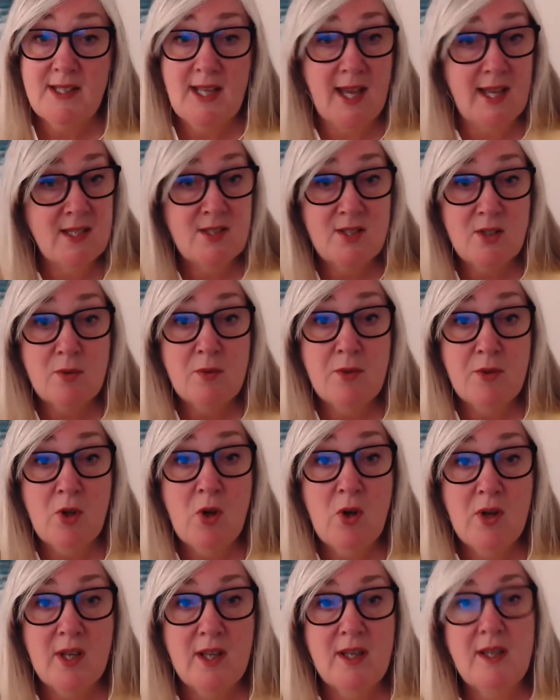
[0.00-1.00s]
I still
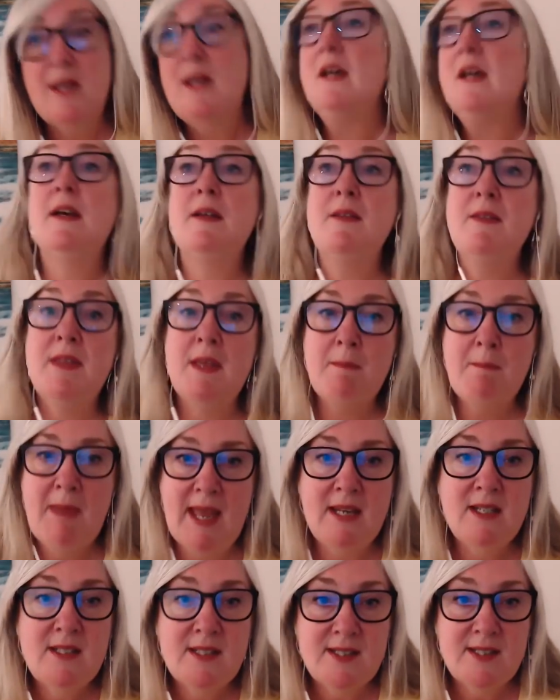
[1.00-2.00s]
thought they
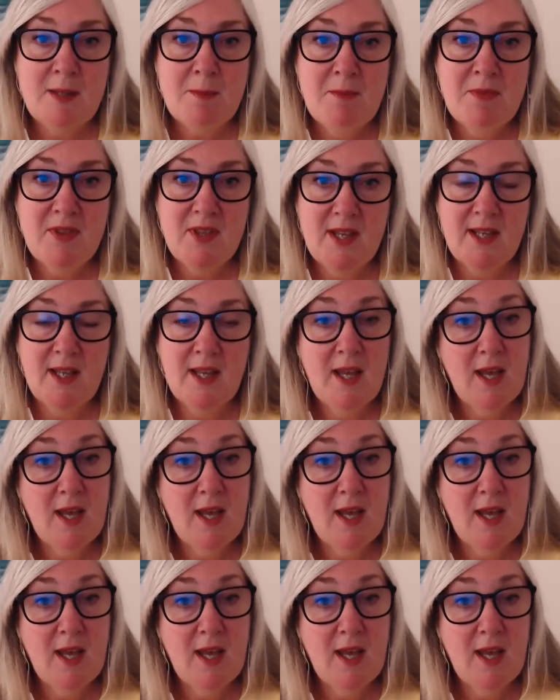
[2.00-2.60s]
meant something.